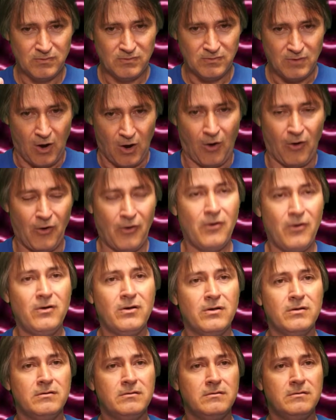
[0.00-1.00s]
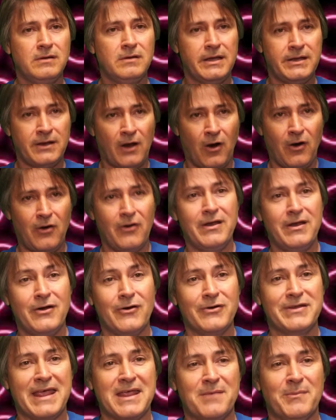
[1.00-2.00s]
horror and horror
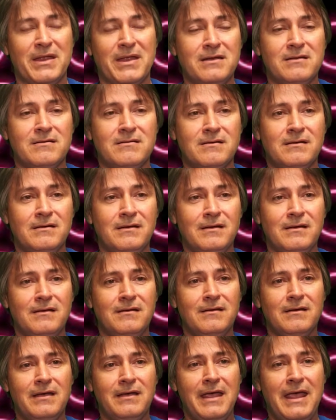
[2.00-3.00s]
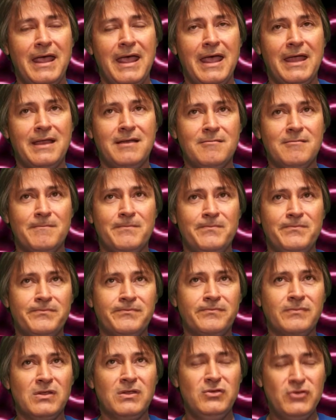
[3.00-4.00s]
entertainment. And
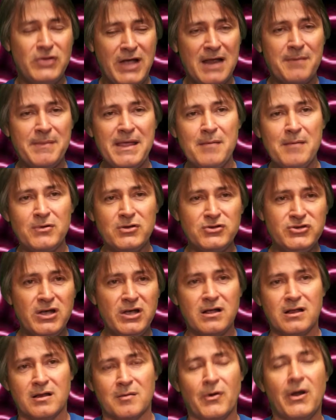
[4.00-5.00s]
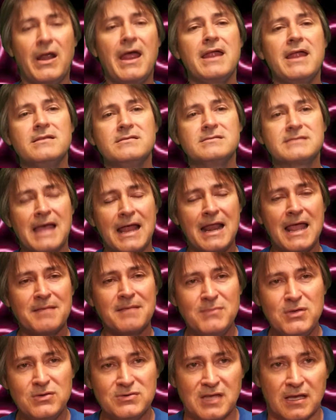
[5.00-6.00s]
you got to be able to juggle them, right? It's kind of like
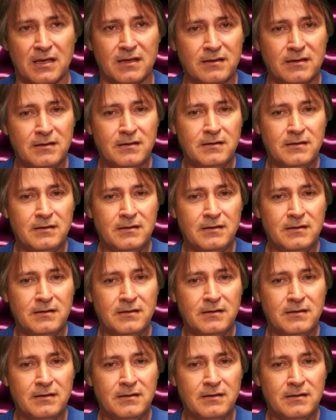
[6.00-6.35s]
music.